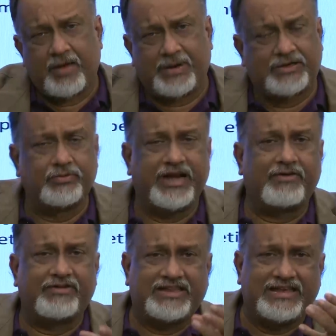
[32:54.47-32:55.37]
but today
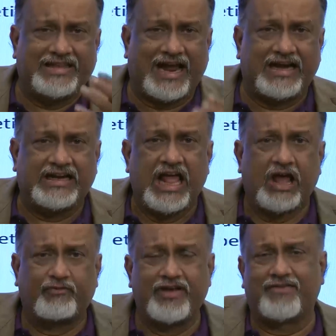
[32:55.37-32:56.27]
within that
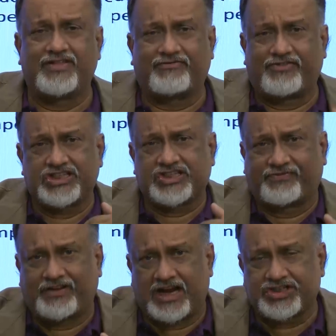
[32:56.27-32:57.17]
we have the first
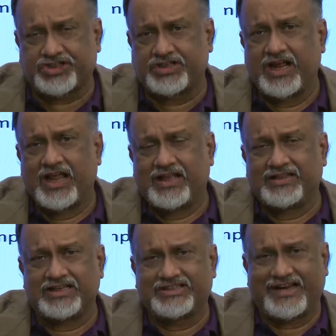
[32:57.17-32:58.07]
flush,
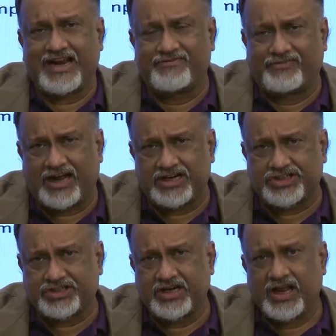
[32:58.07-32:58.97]
the second
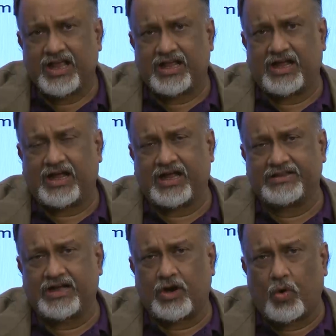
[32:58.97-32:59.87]
flush,
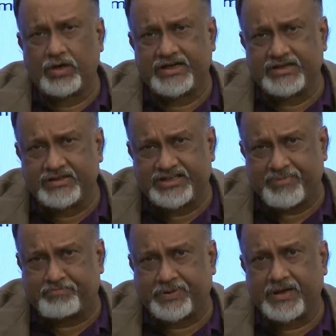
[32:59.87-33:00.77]
the golden
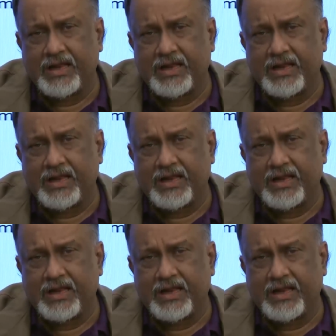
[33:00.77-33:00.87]
tip